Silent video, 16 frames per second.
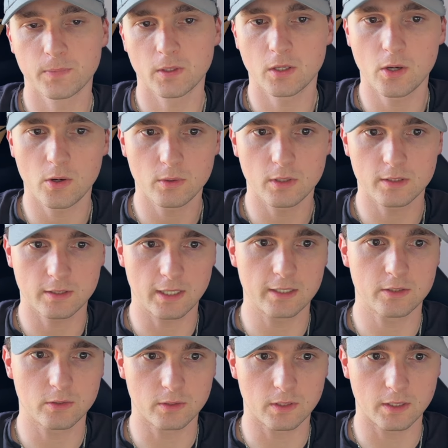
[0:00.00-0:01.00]
code
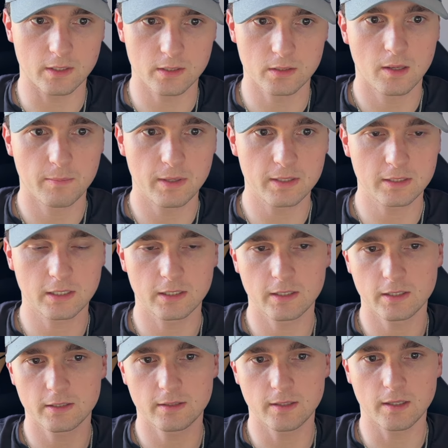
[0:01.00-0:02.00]
assigned to this, basically
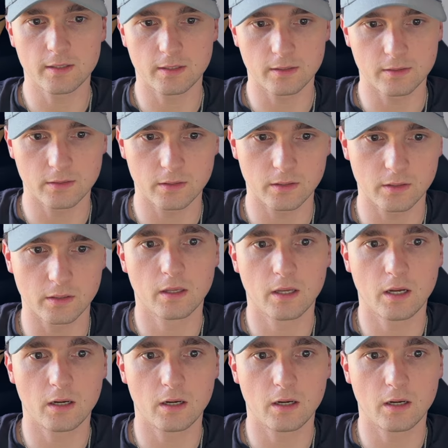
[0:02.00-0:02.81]
this sentence here,